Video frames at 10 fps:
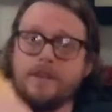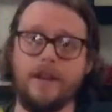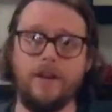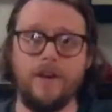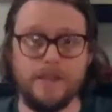
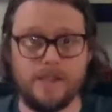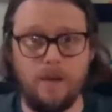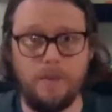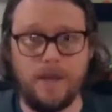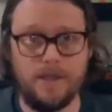there it is
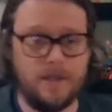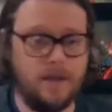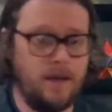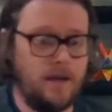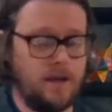coming
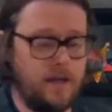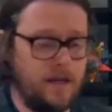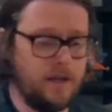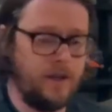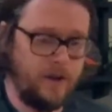
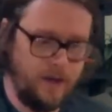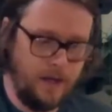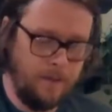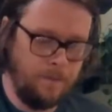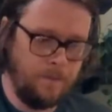into
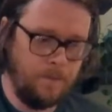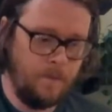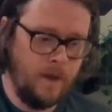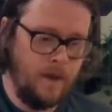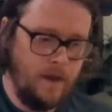clarity.
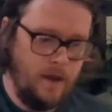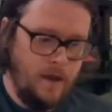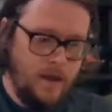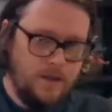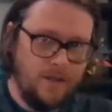
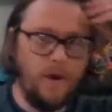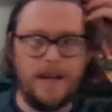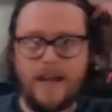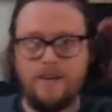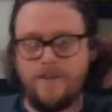So what
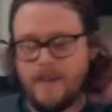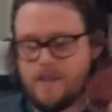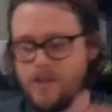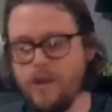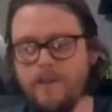kind of things?
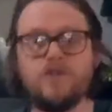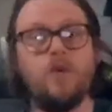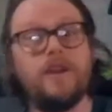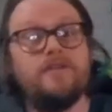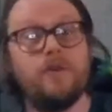So you have
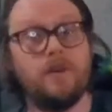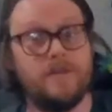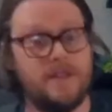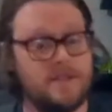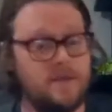24 of
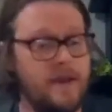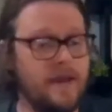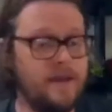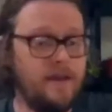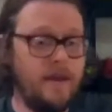these to
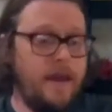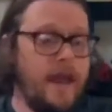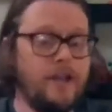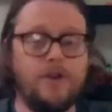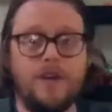make,
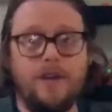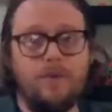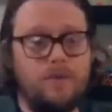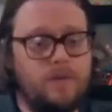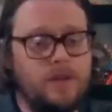
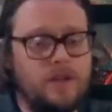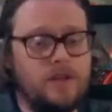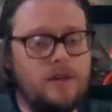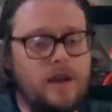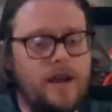and
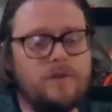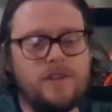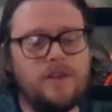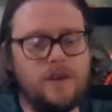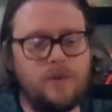I don't
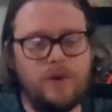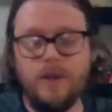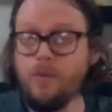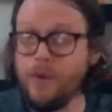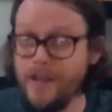think you can really
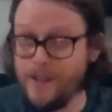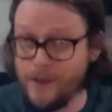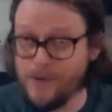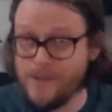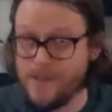
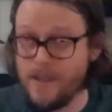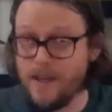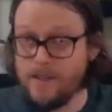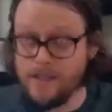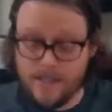reuse
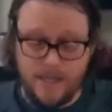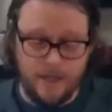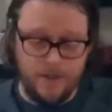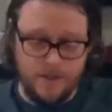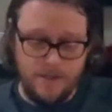the
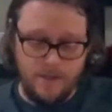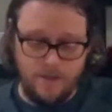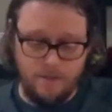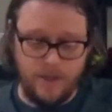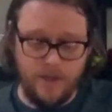stickers,
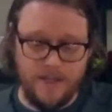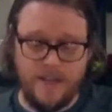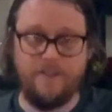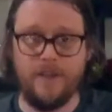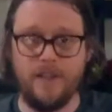but you can
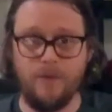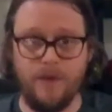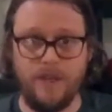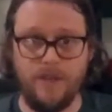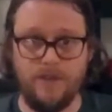definitely
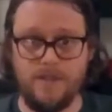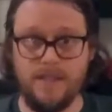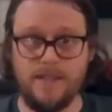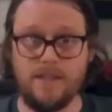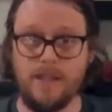reuse
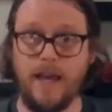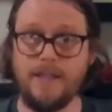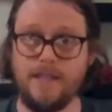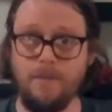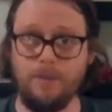these slide
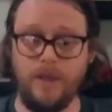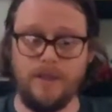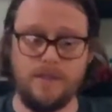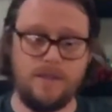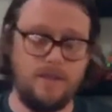templates.